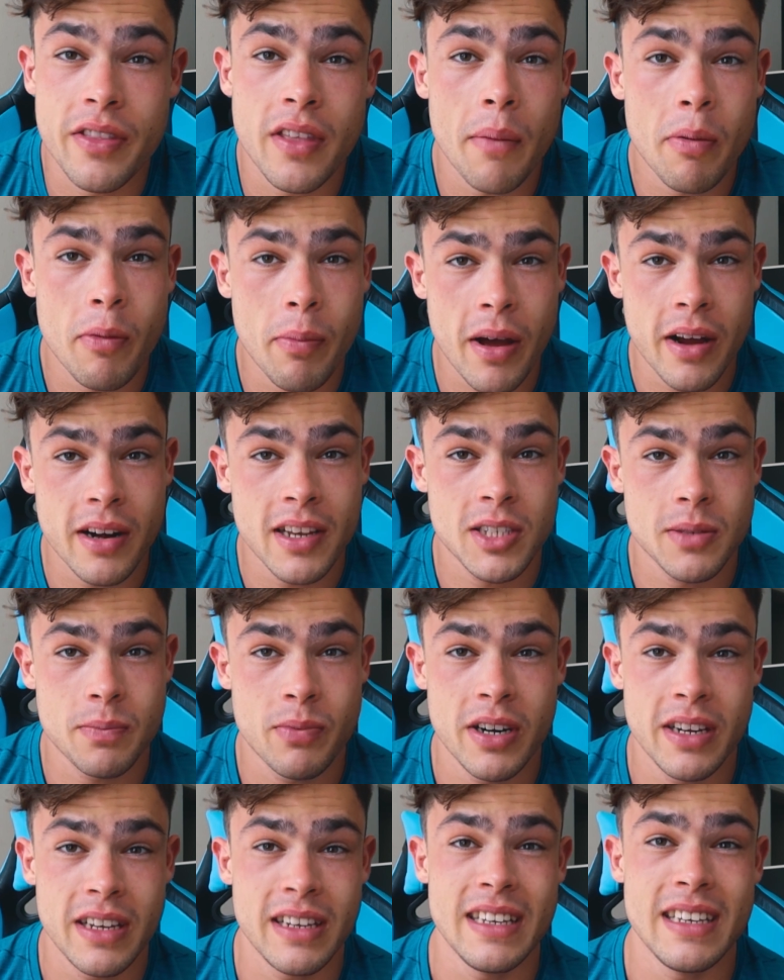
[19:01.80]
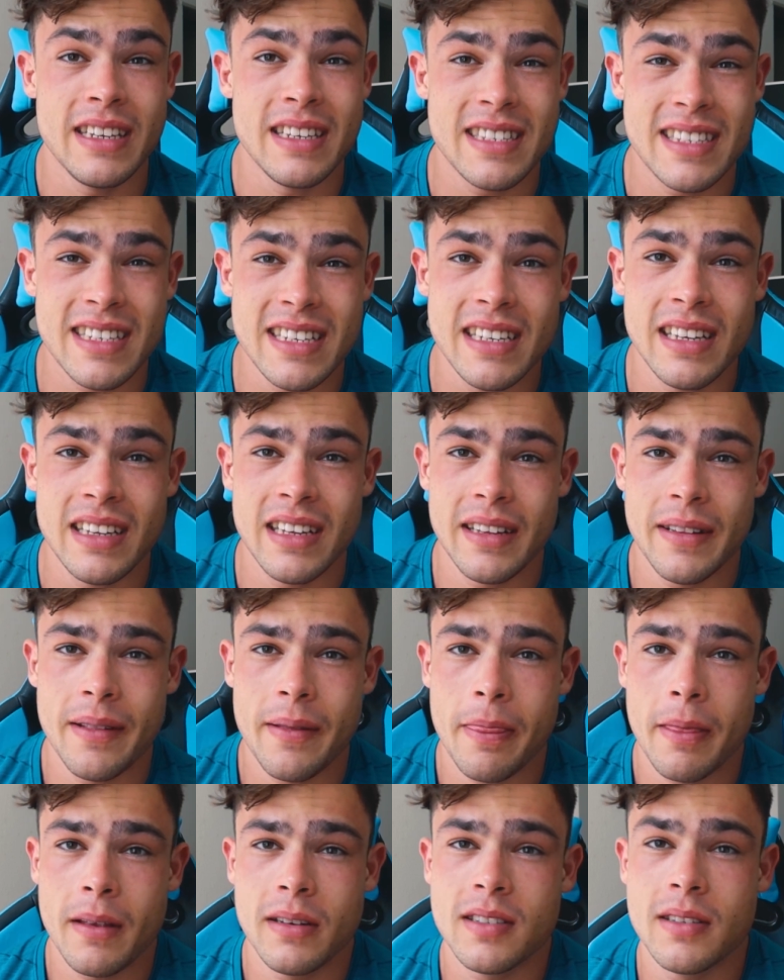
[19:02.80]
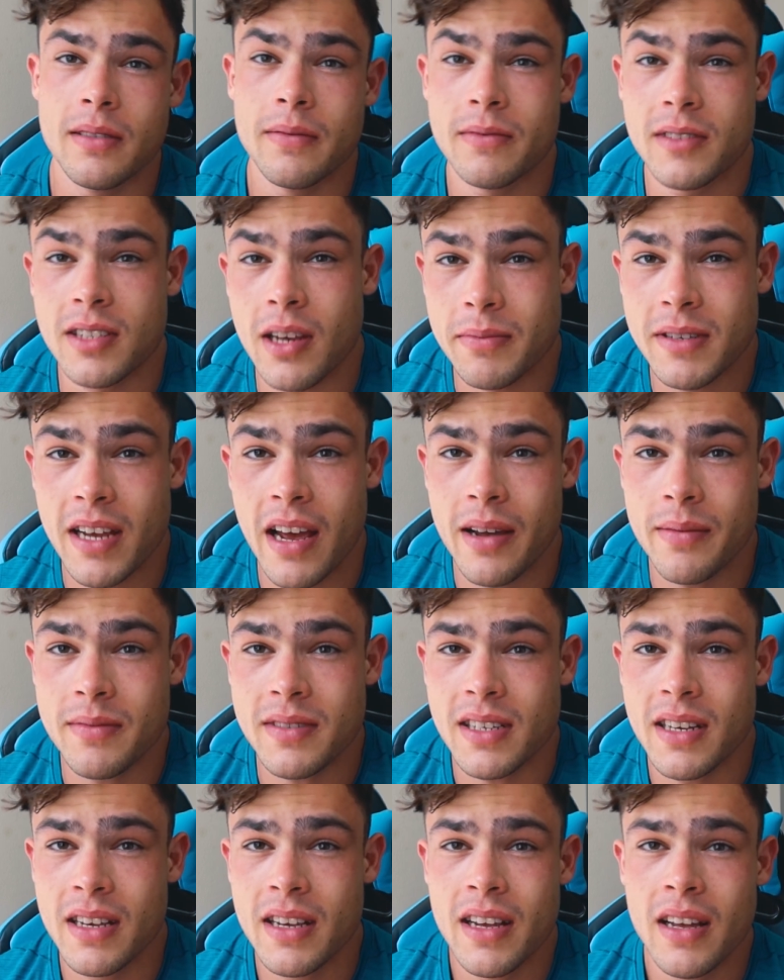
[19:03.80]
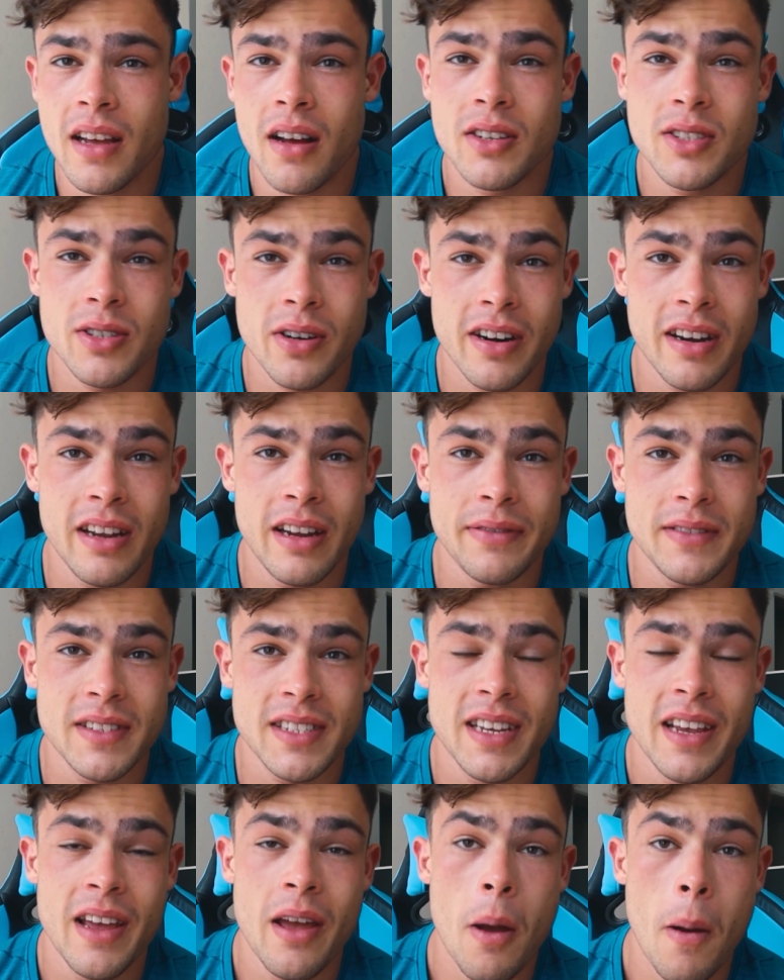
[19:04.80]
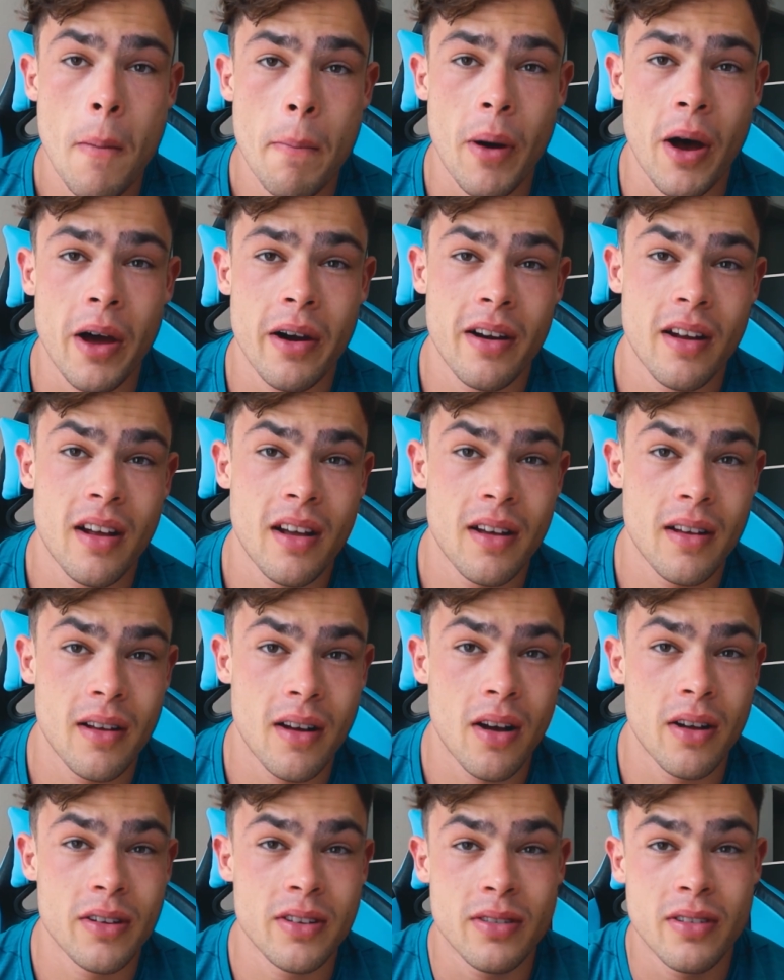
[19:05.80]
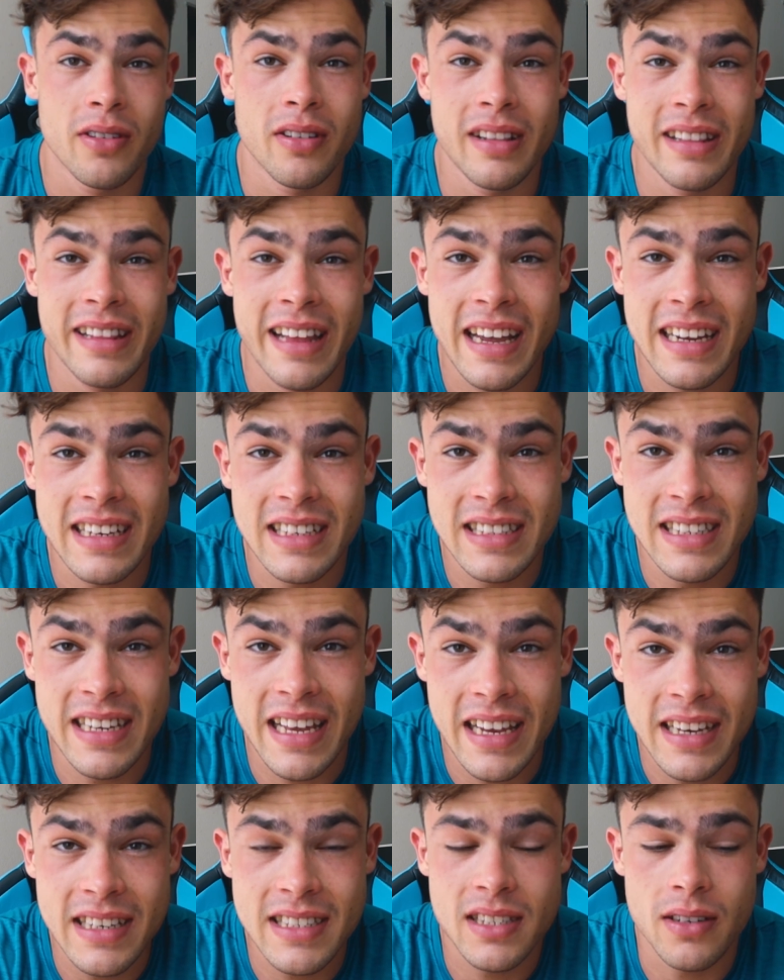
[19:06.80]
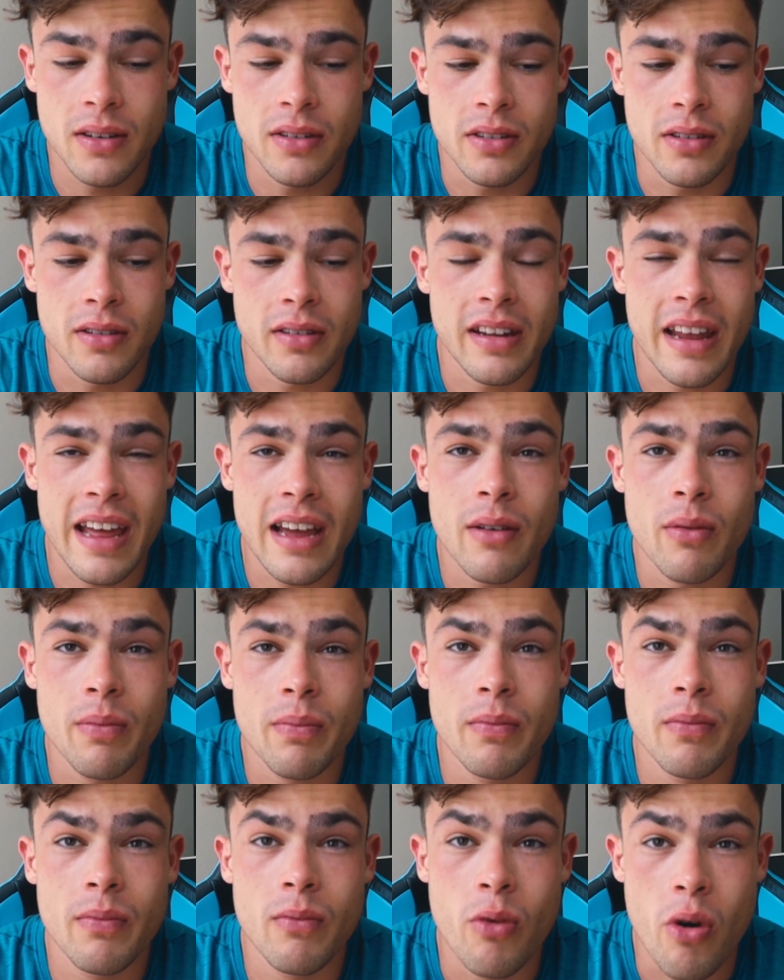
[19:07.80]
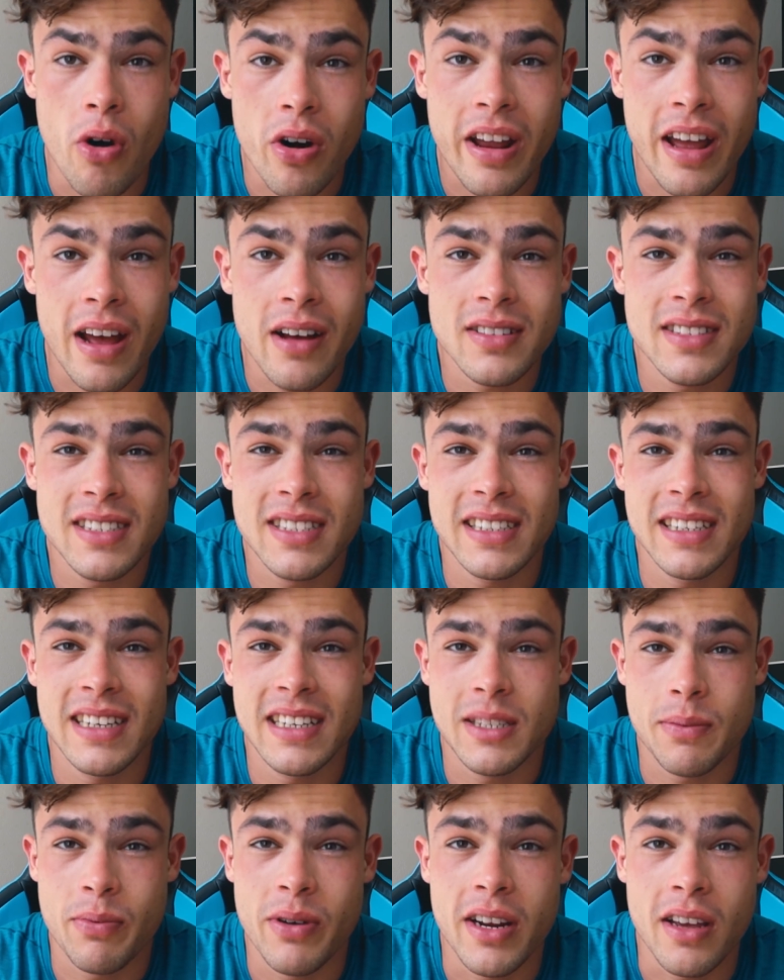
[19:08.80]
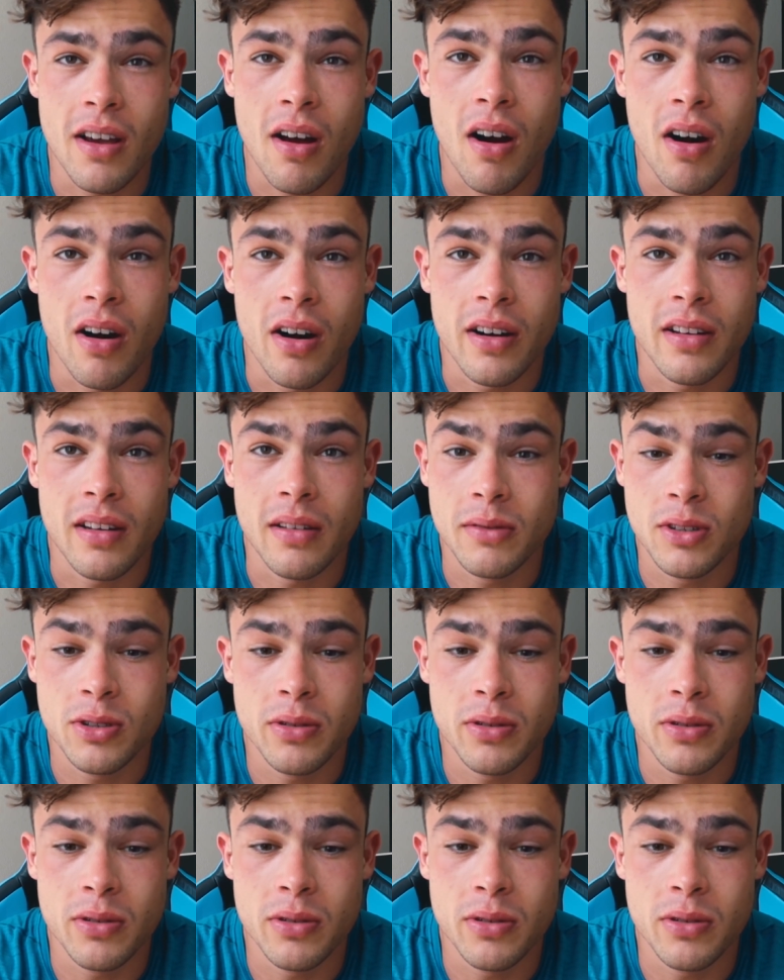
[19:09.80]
on the upper body is pretty easy sometimes on certain lifts, but on your leg days, on your leg workouts, it's pretty hard.